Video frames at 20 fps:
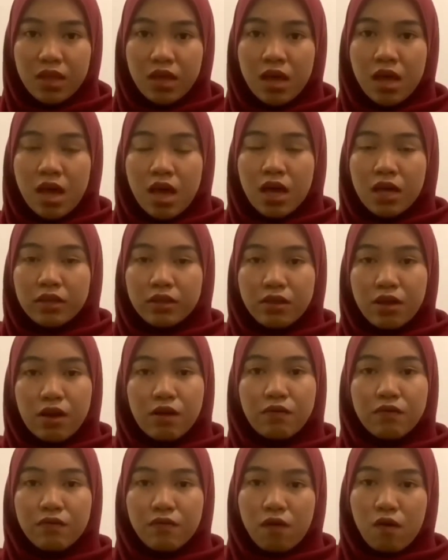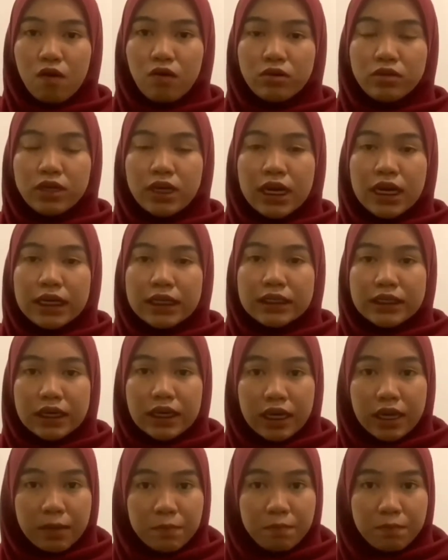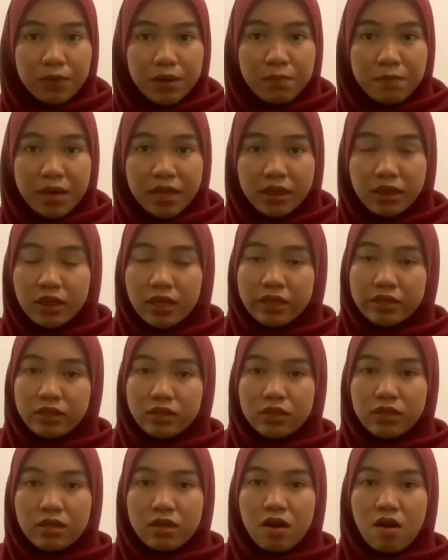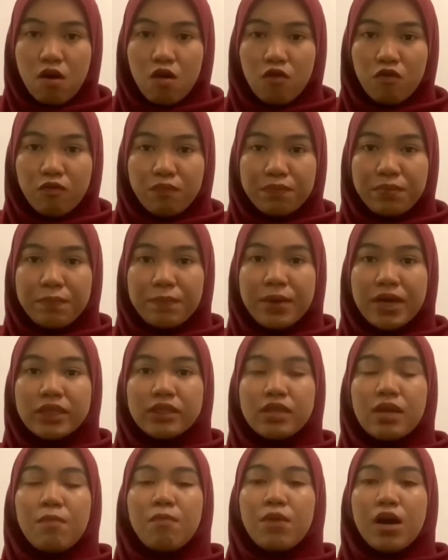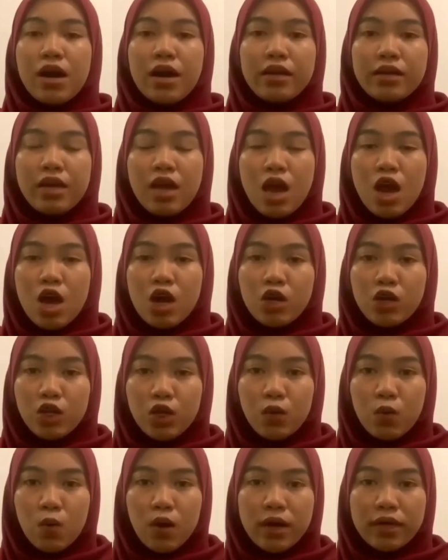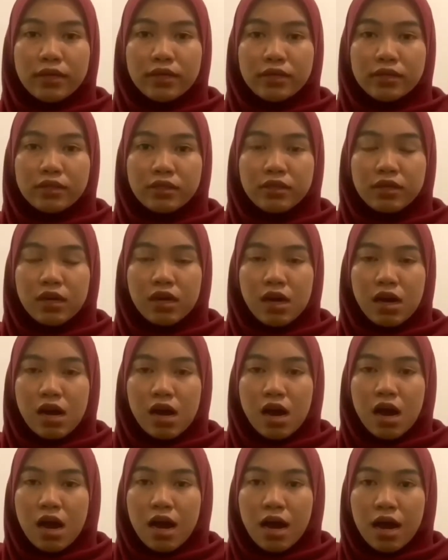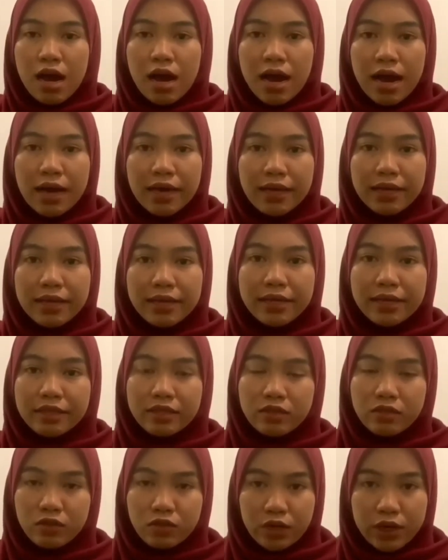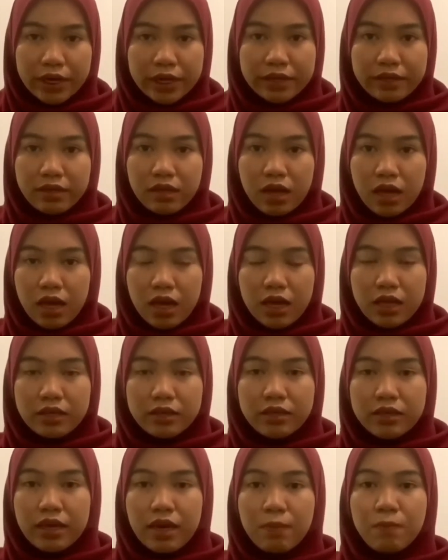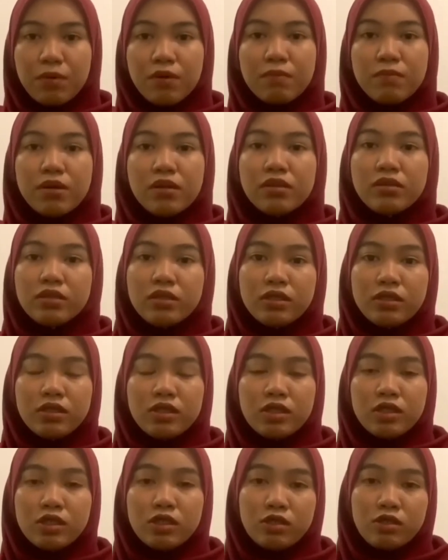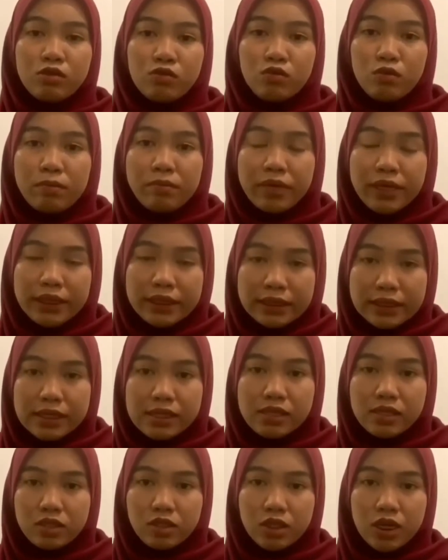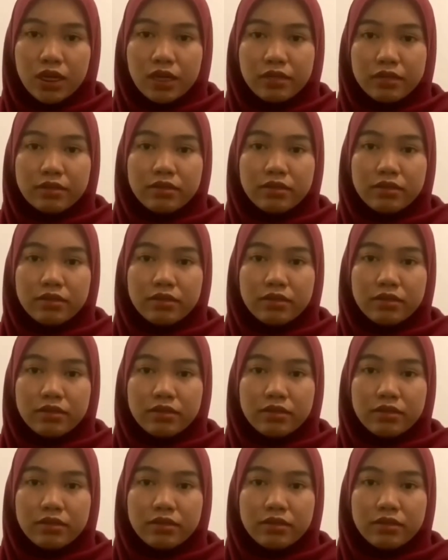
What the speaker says: Therefore, the implementation of Ppsmi requires highly trained and capable teachers to meet this challenge.